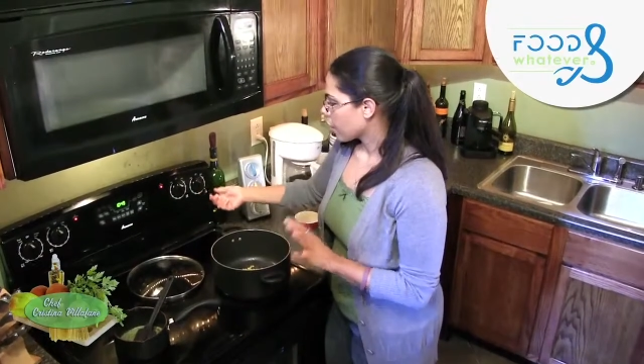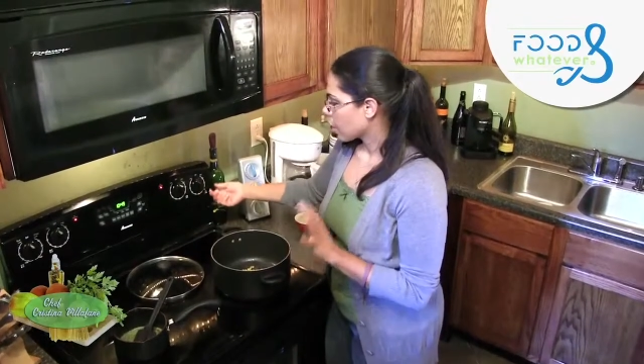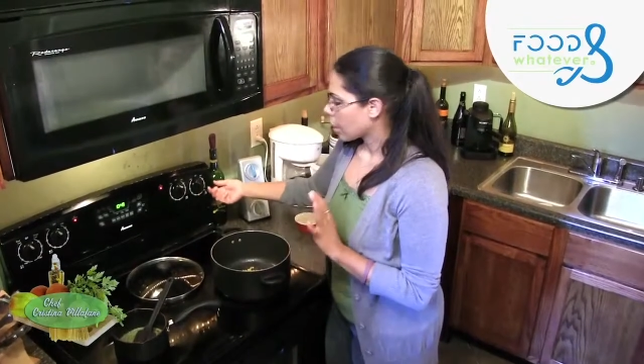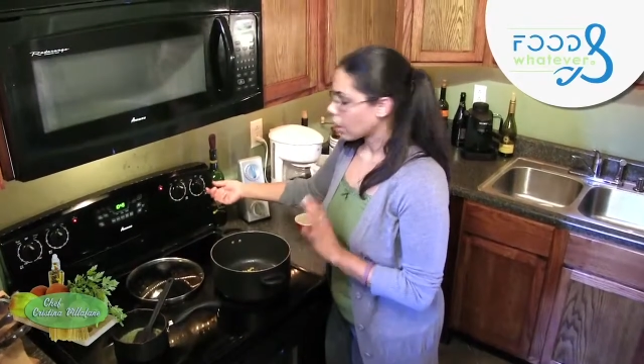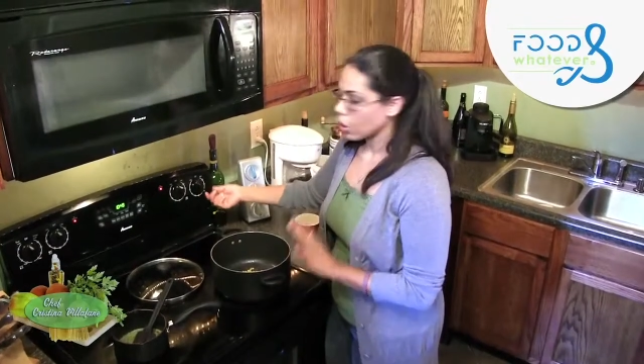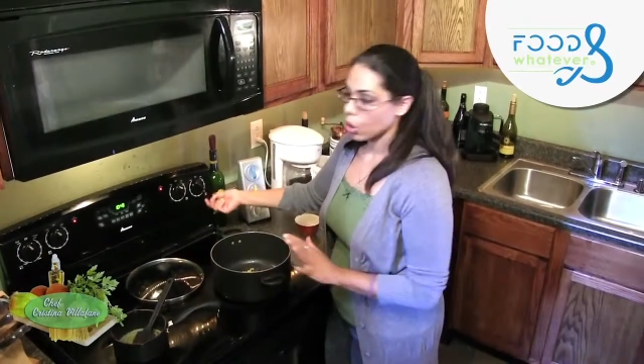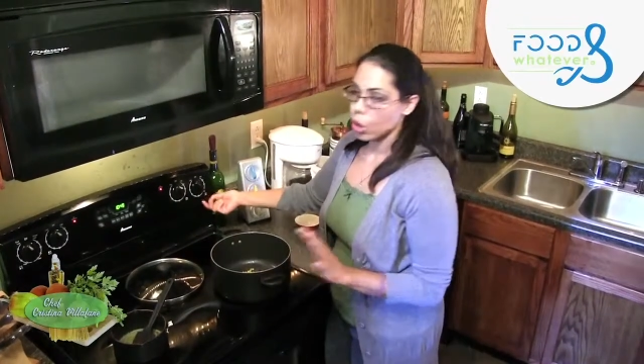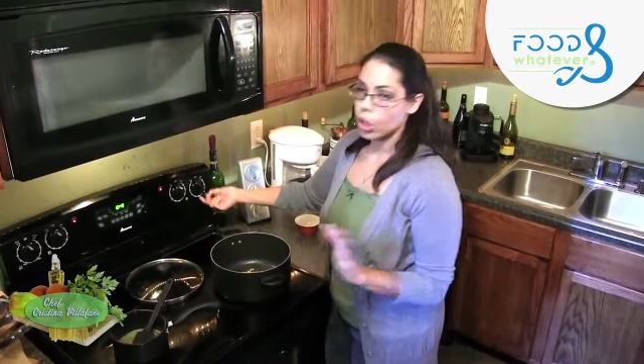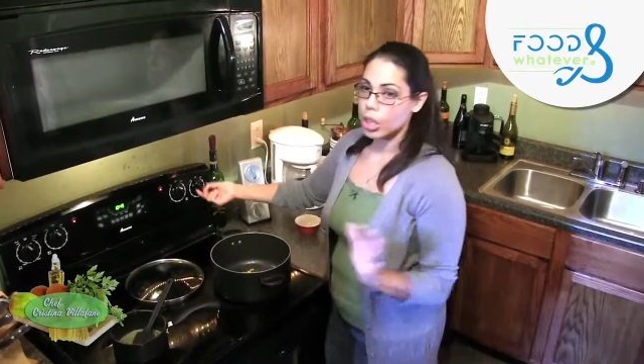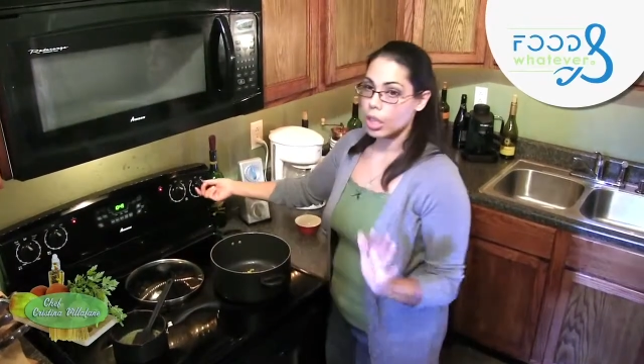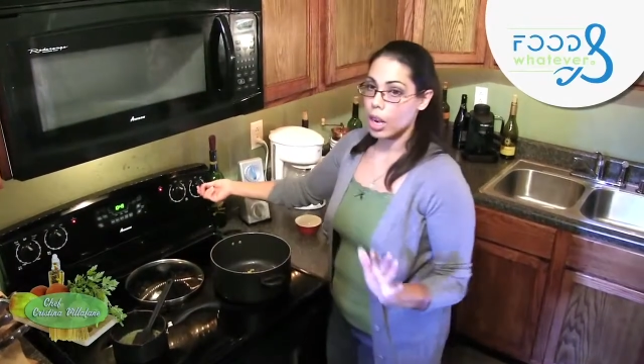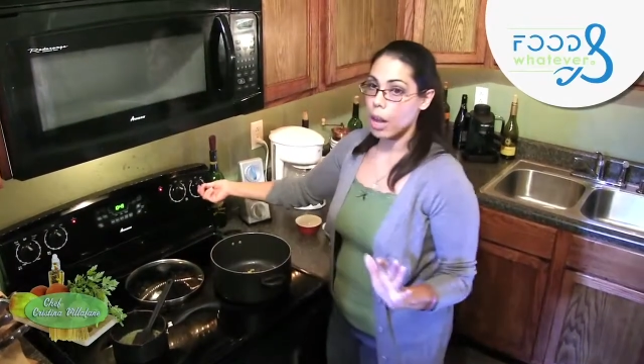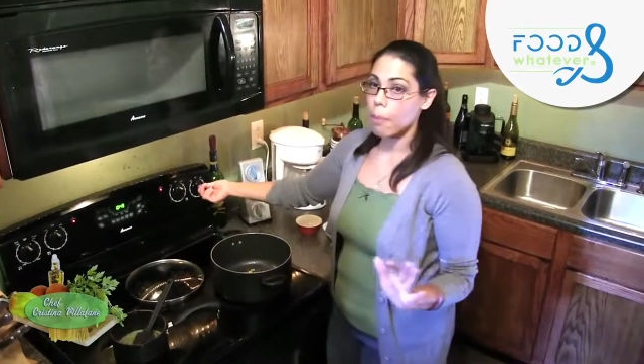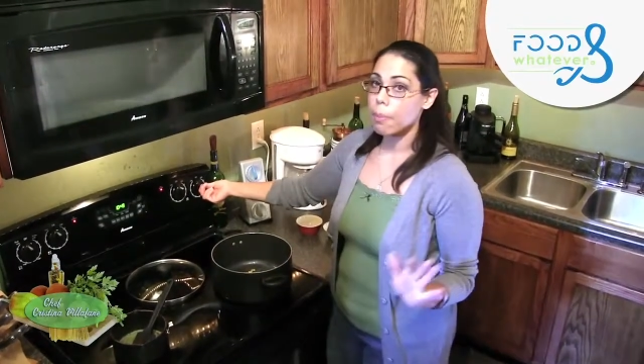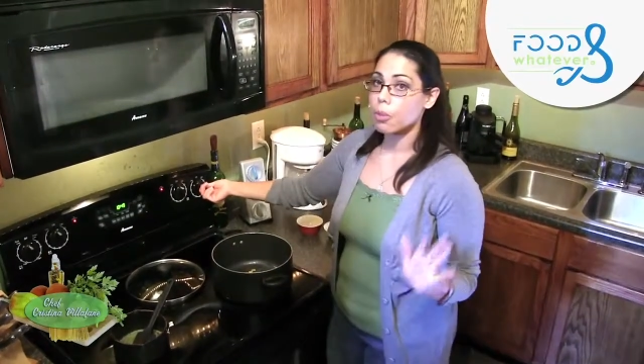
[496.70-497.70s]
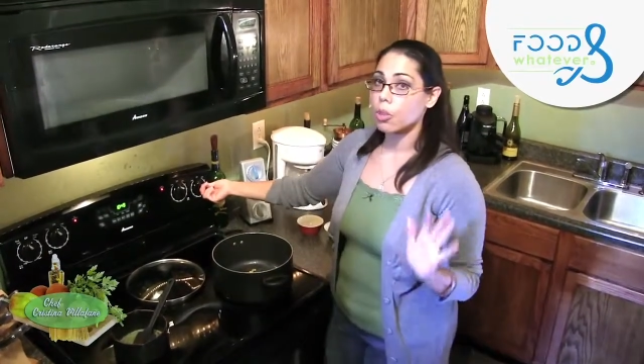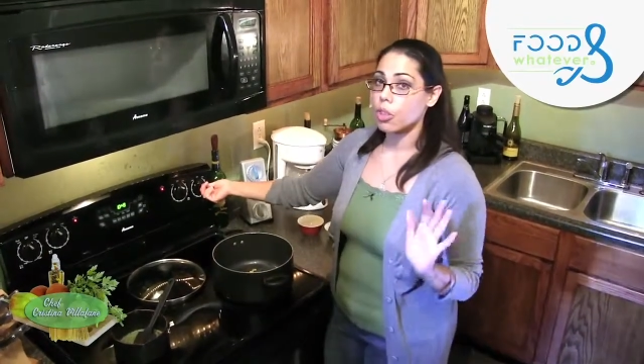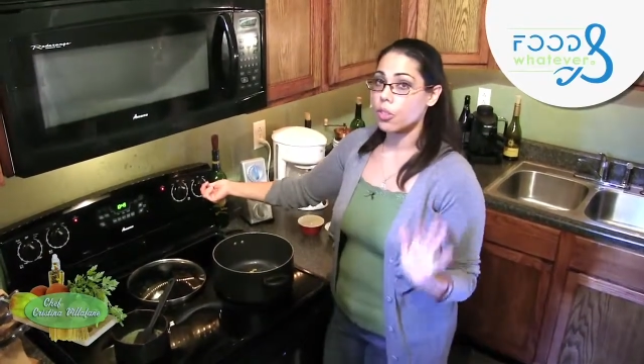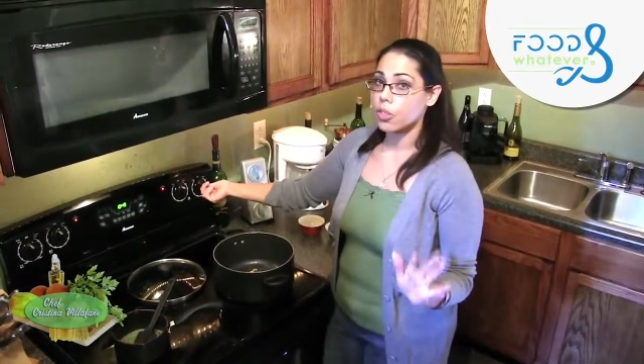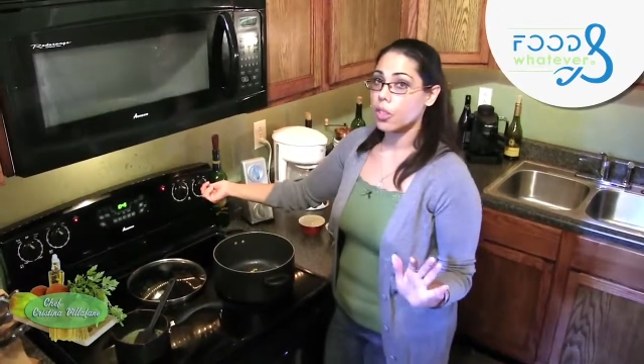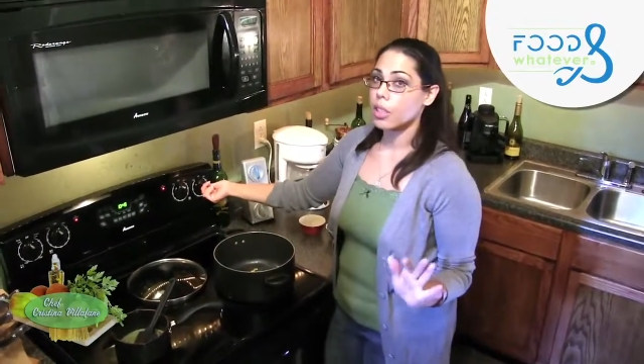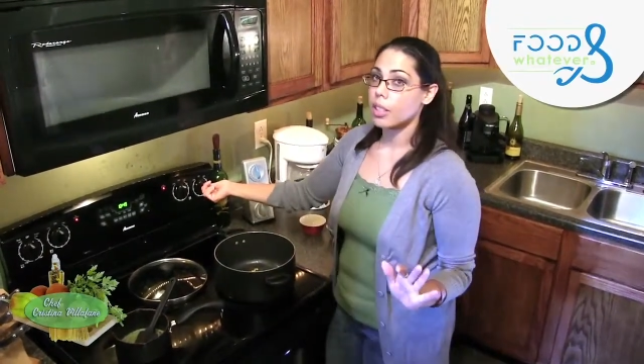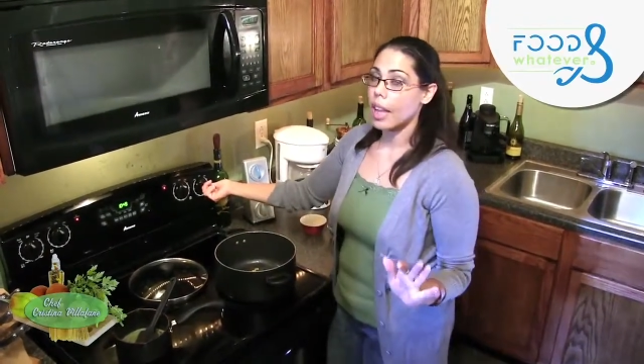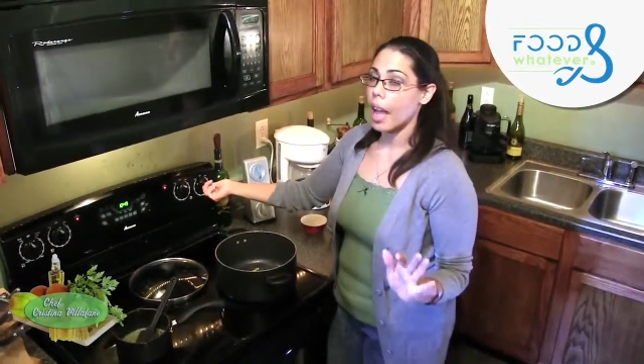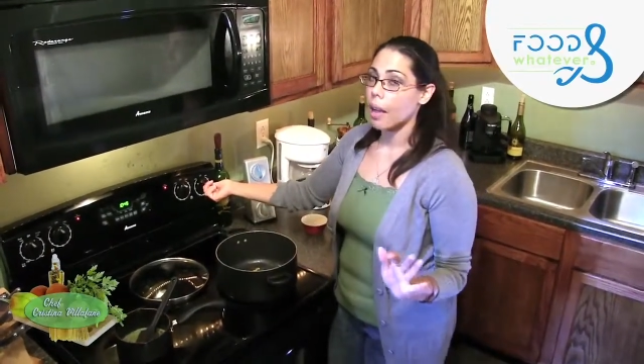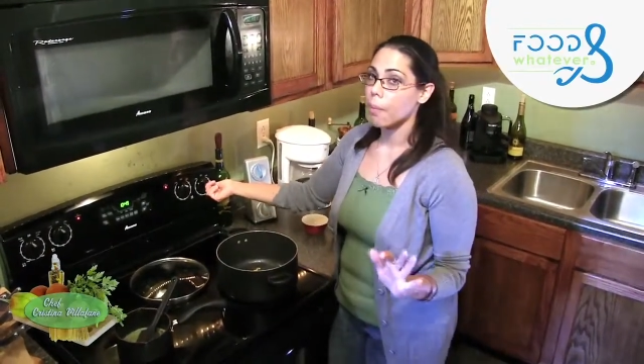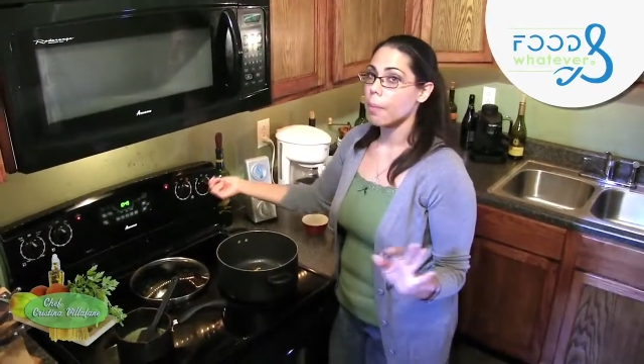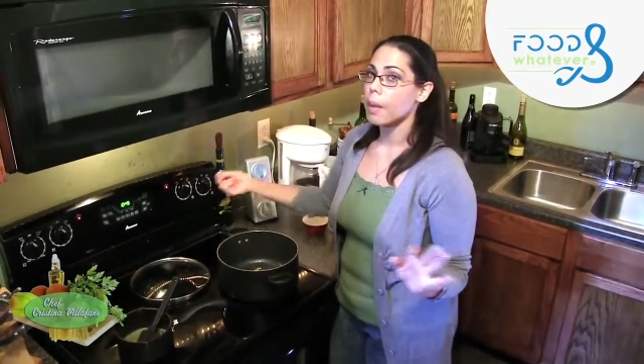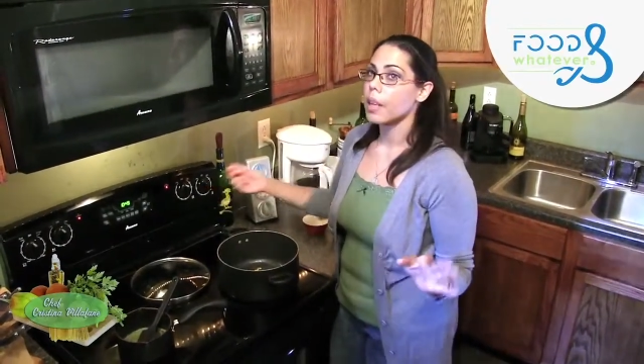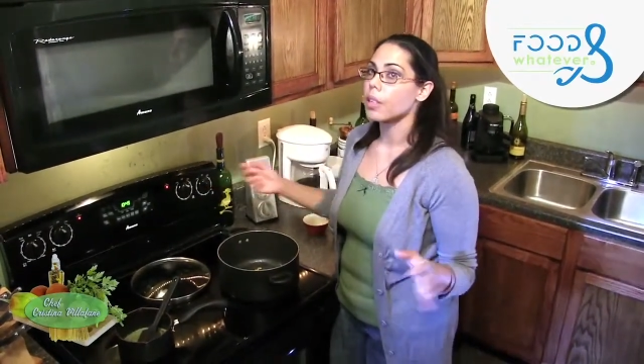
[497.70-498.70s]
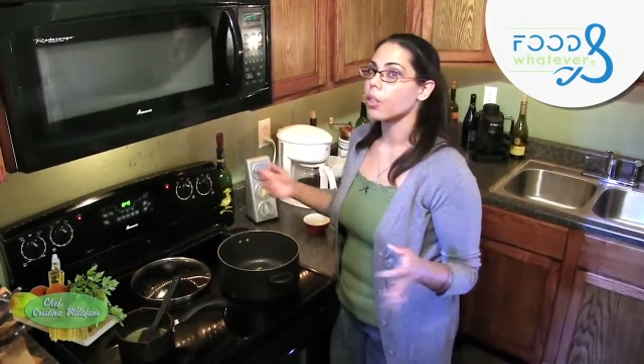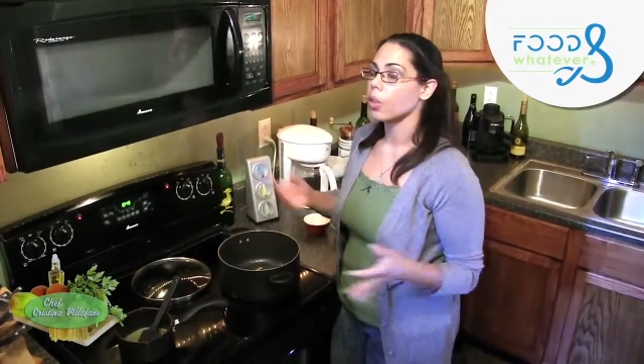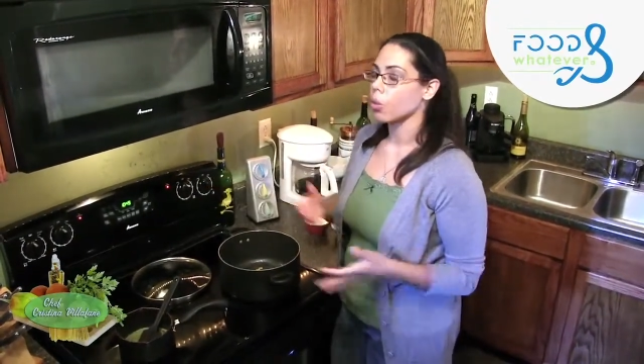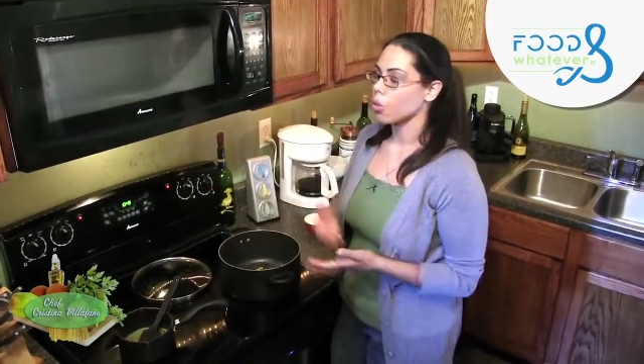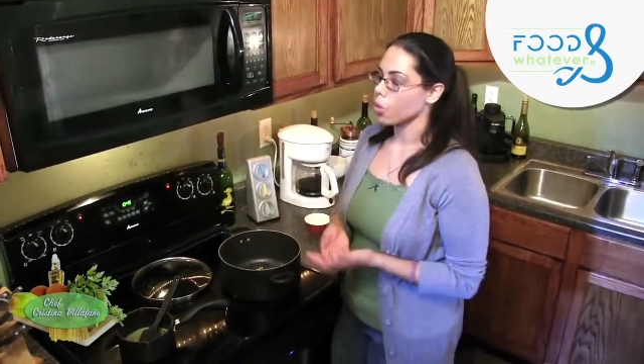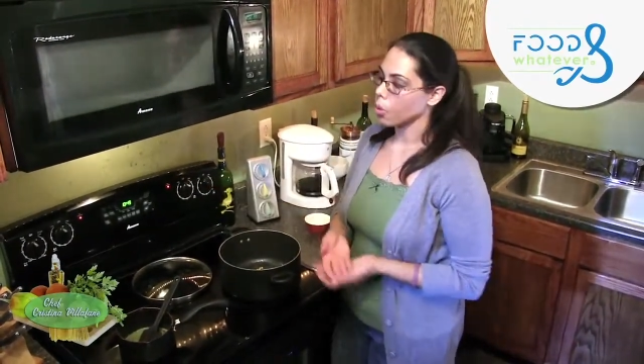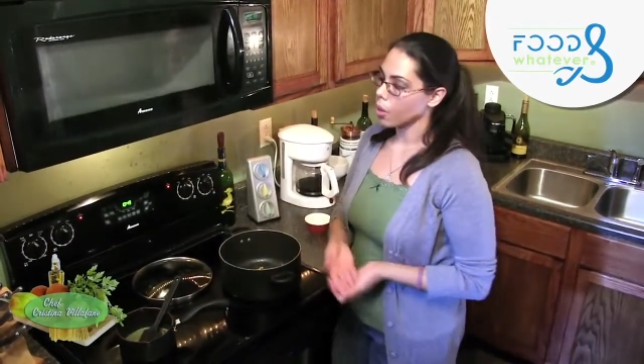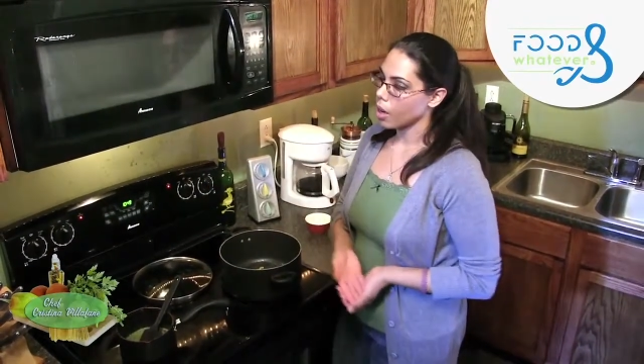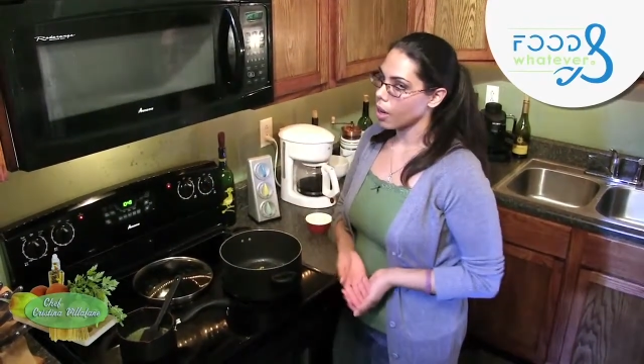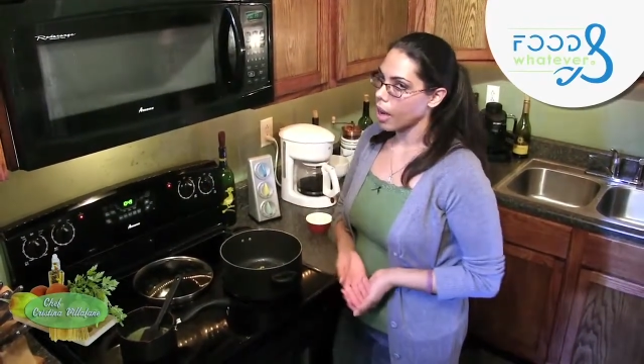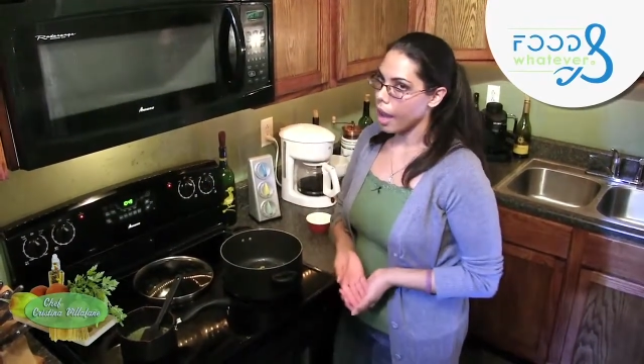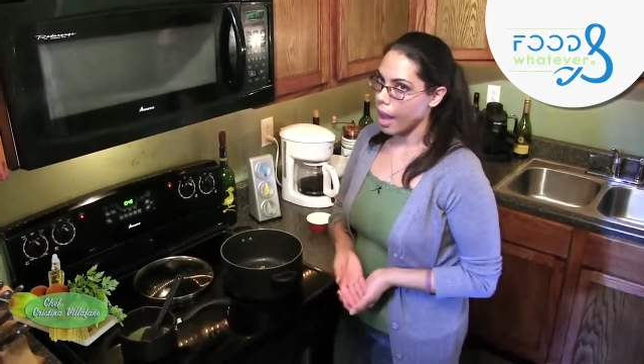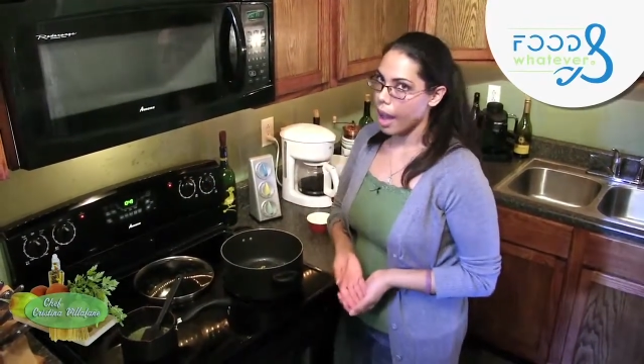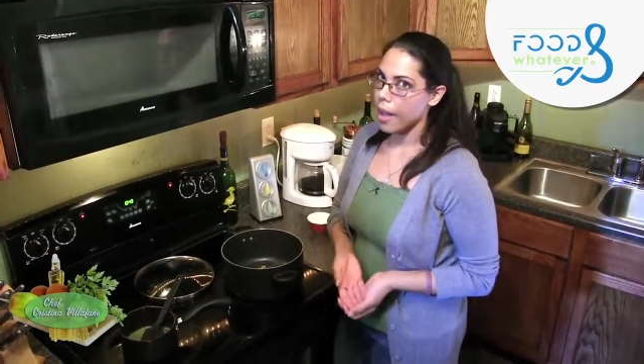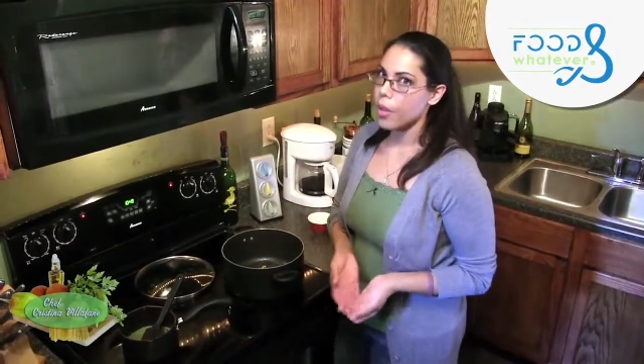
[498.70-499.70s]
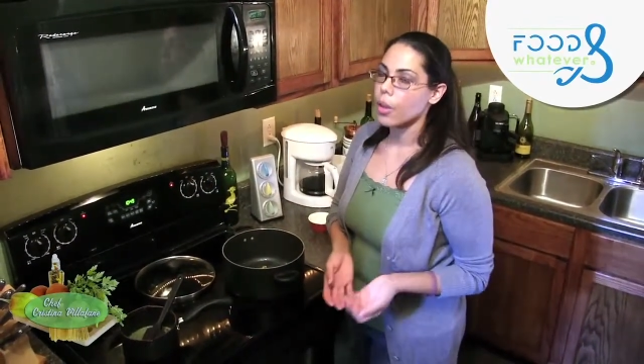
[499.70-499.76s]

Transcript: can turn it up just a tad bit. Don't do it on high.